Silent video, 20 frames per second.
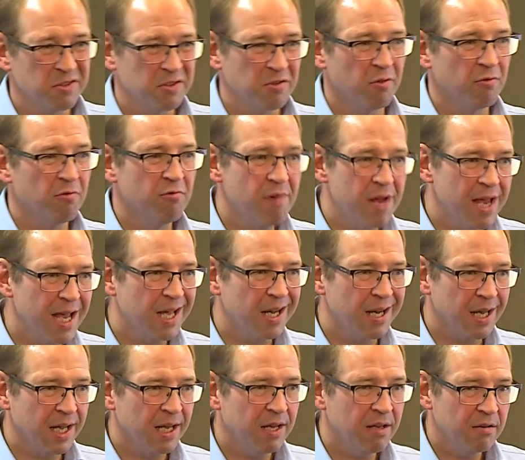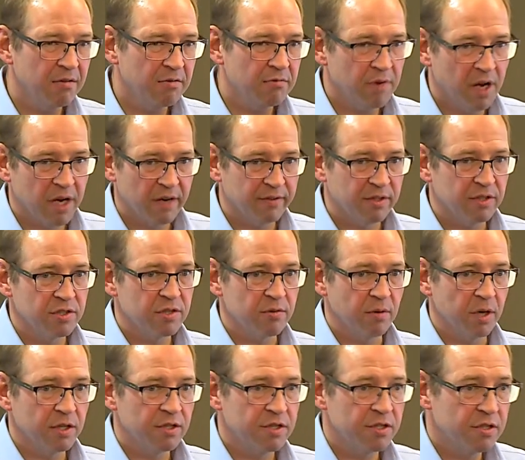is not really relevant
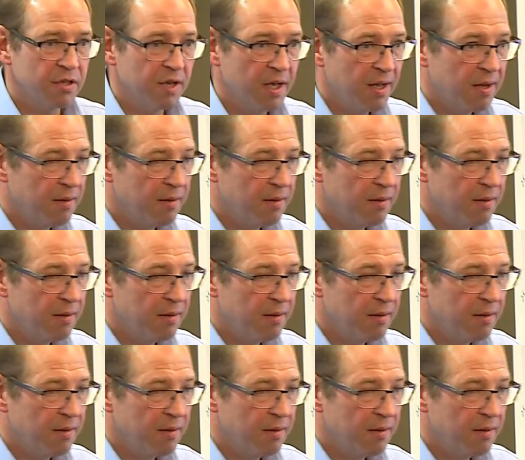to us,